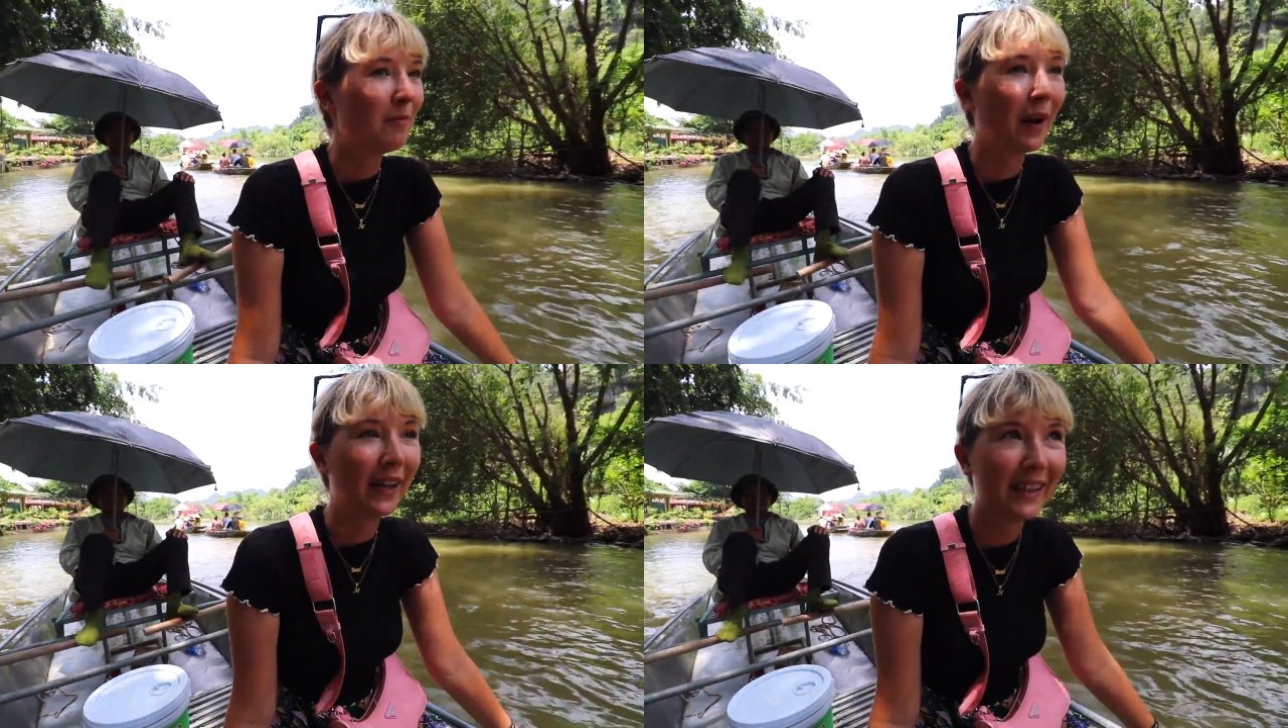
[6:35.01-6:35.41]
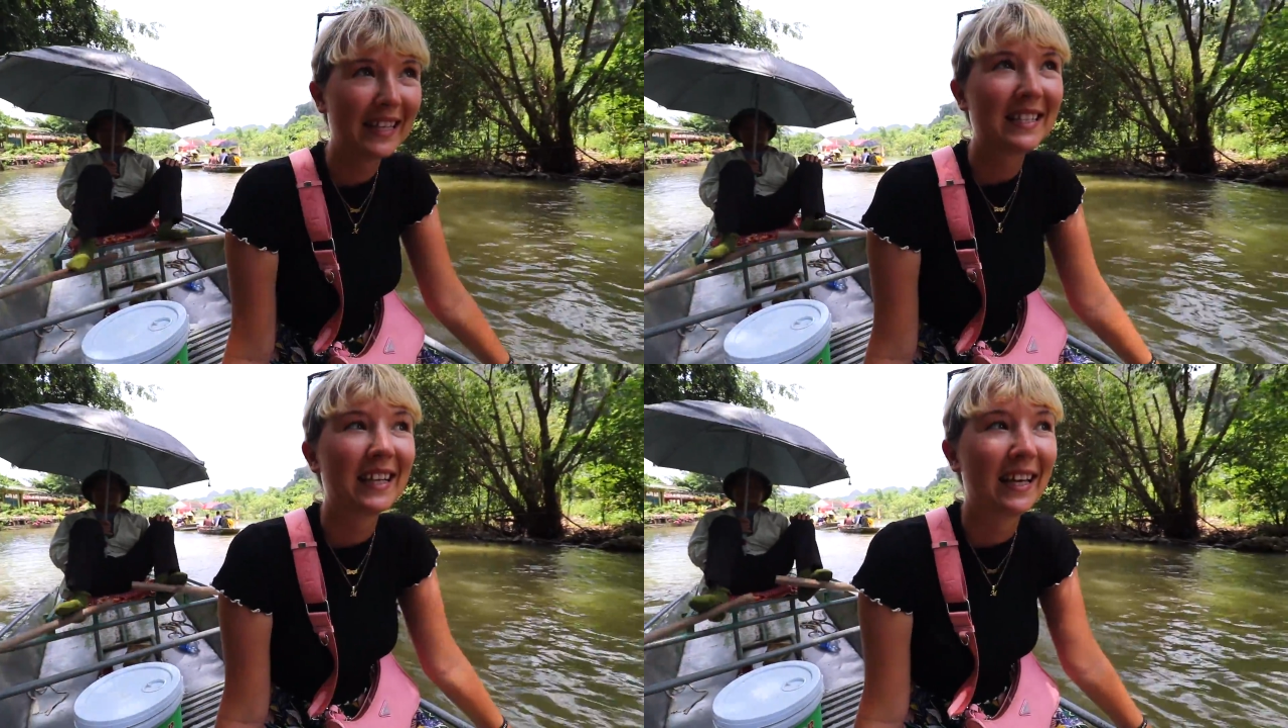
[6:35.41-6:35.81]
but
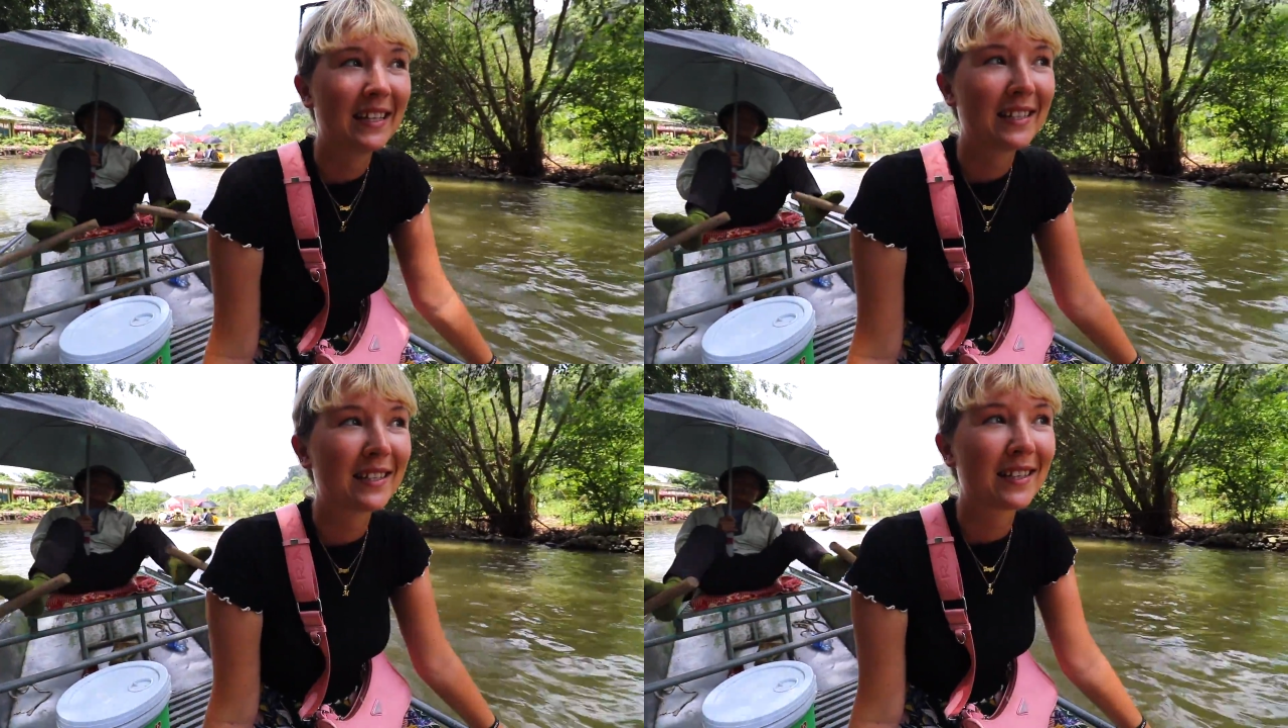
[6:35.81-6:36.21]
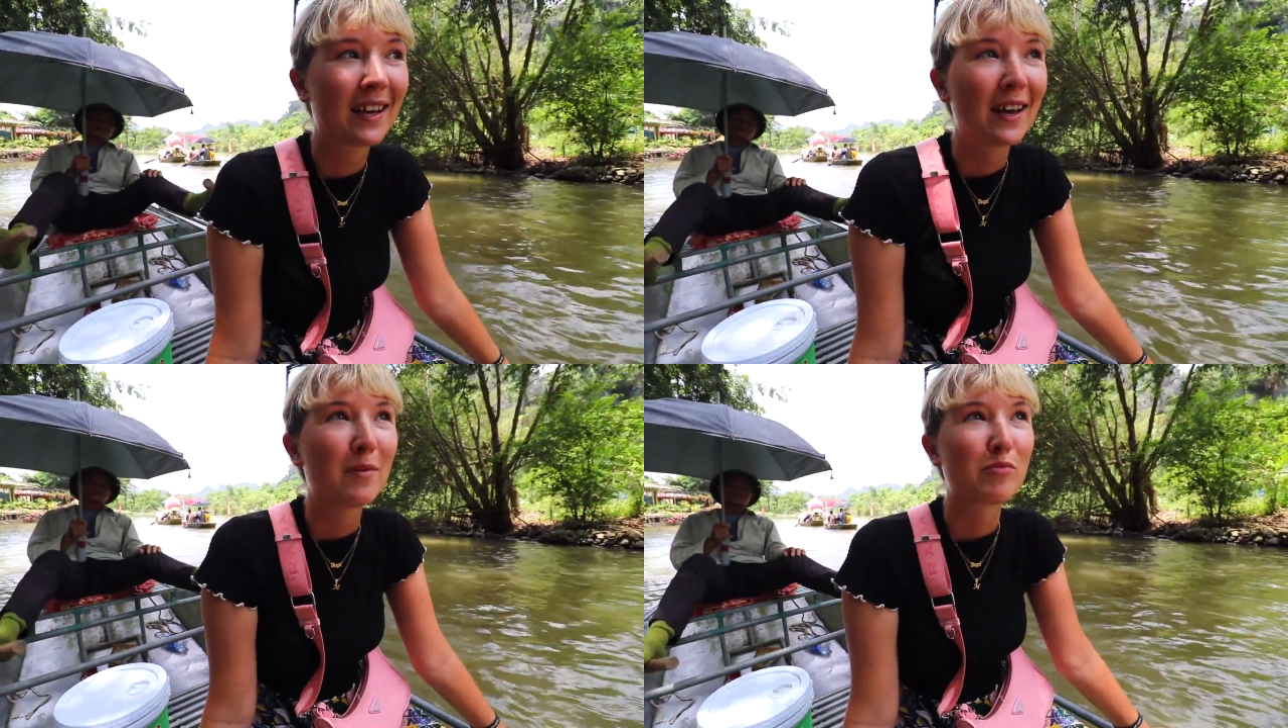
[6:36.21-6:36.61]
this is
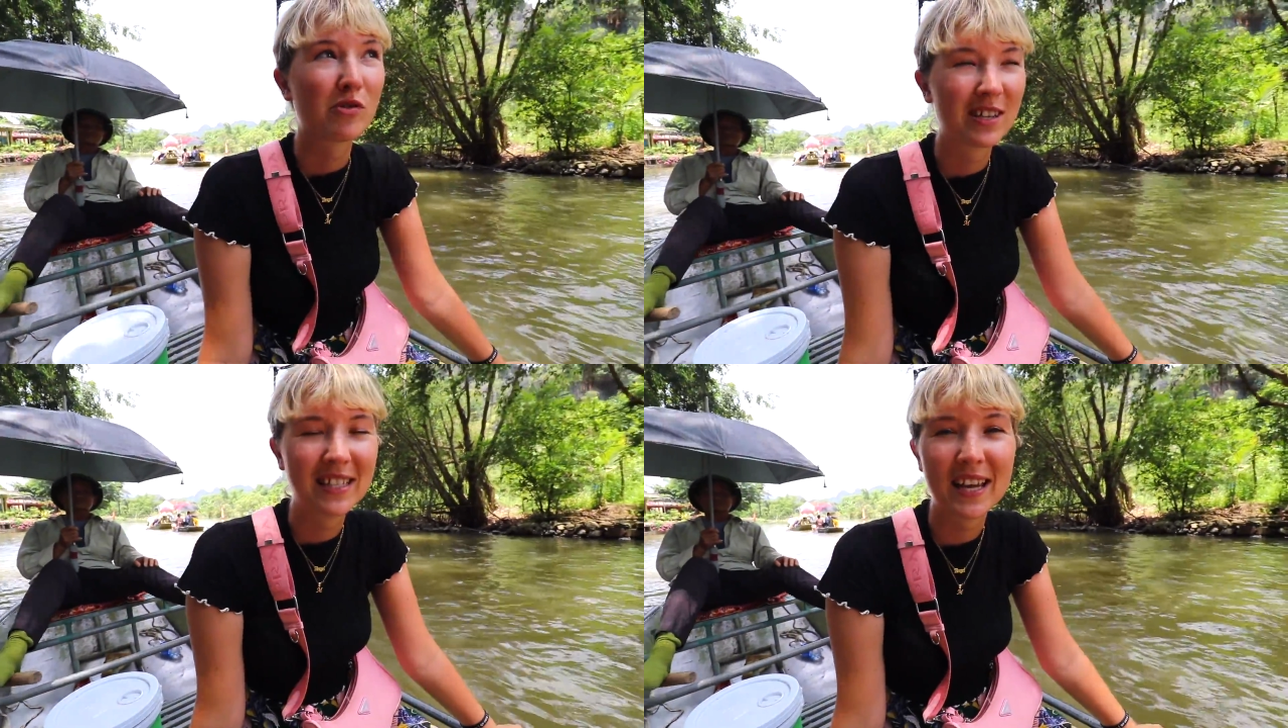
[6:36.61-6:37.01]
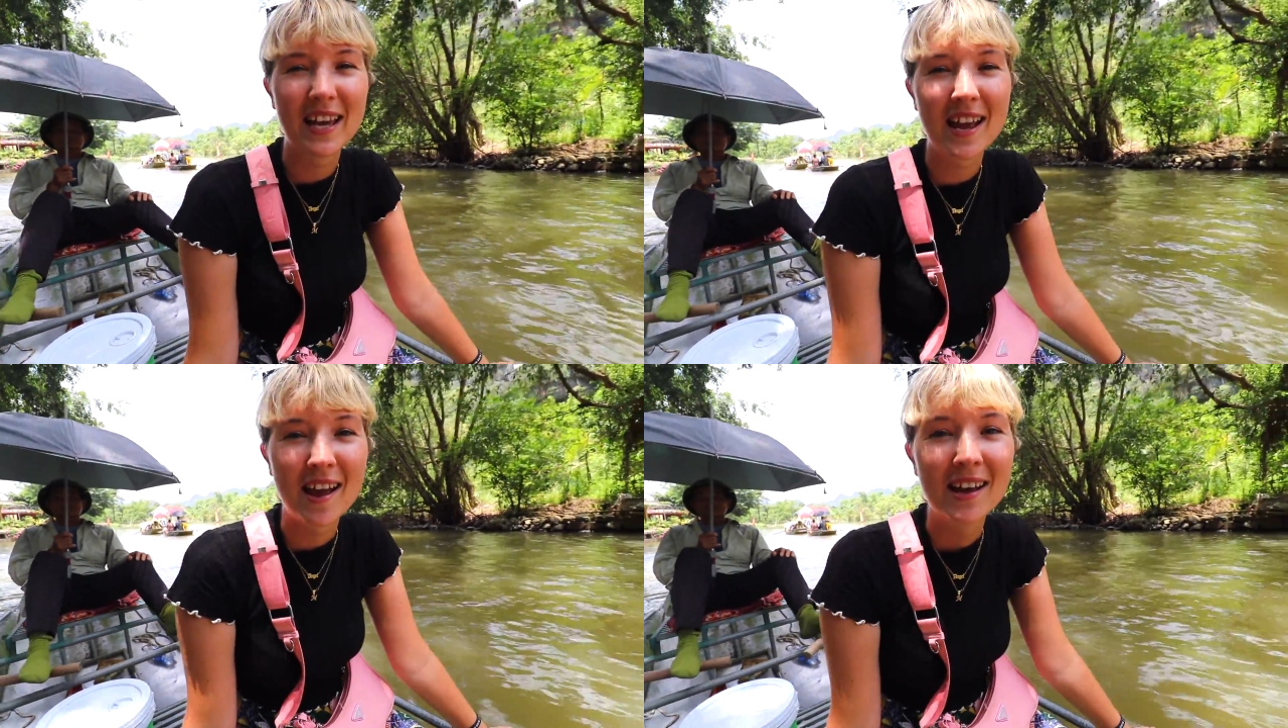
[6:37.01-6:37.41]

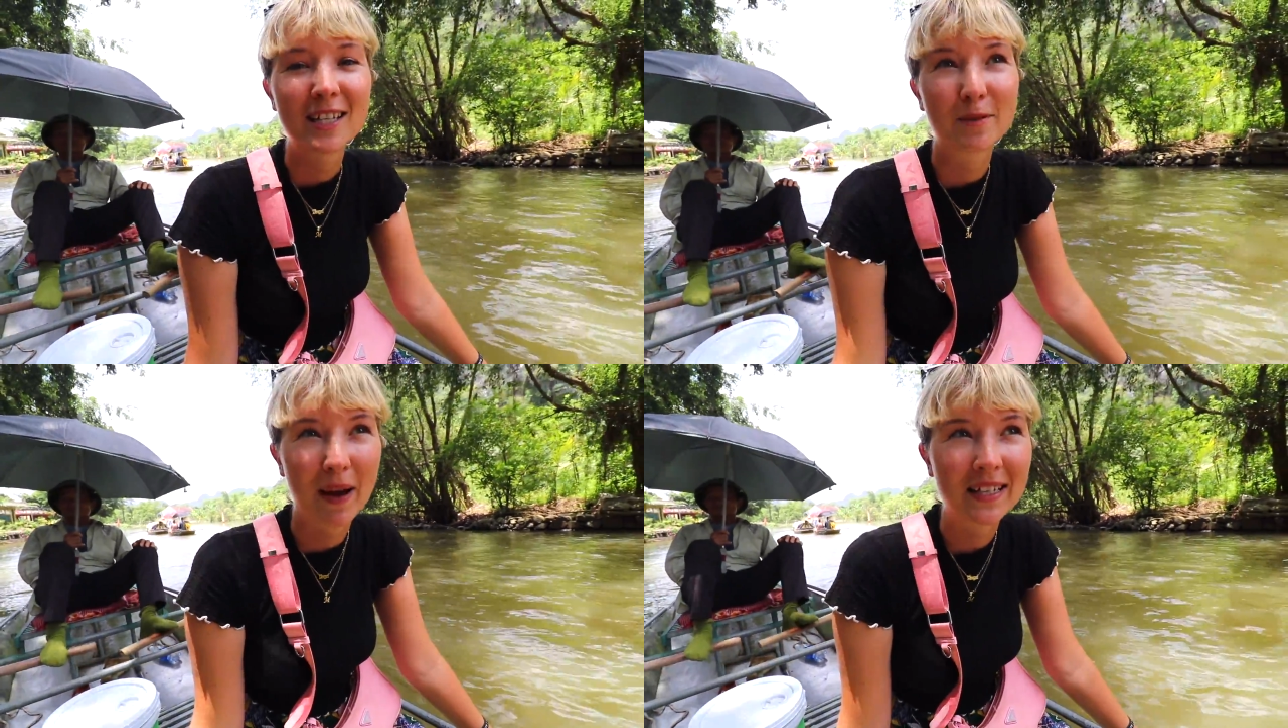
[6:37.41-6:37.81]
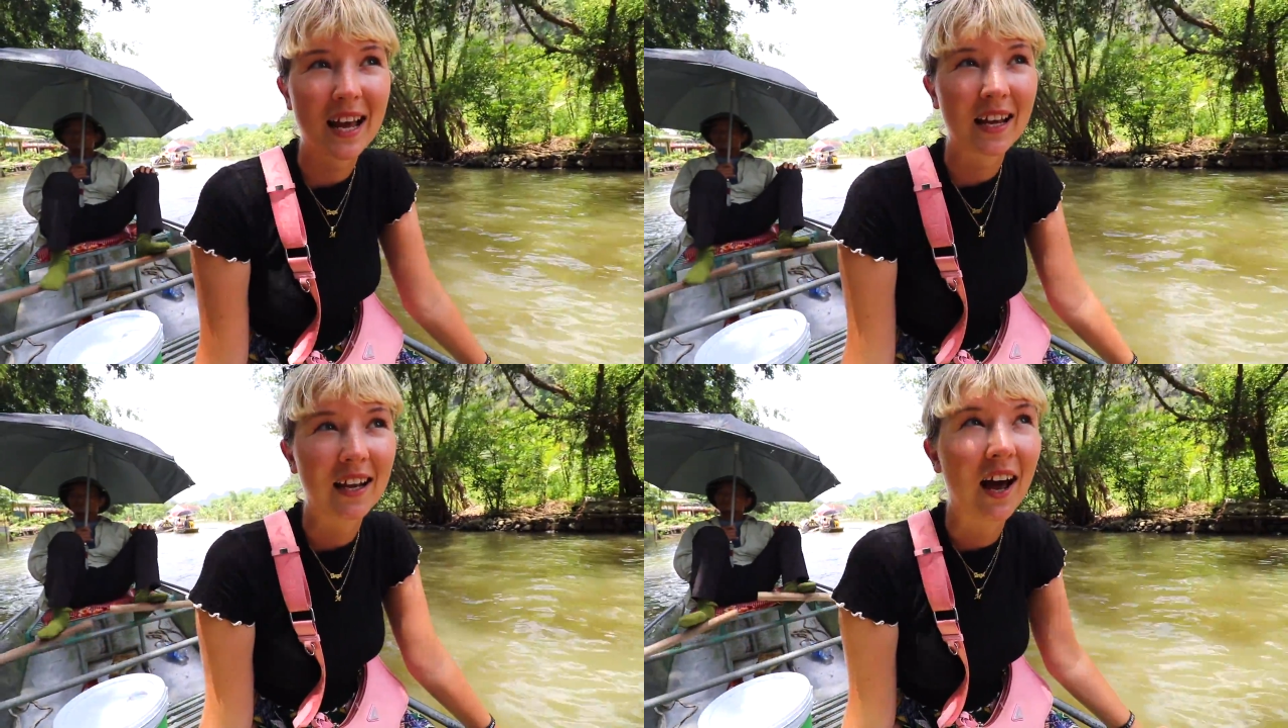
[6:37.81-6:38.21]
pretty spectacular.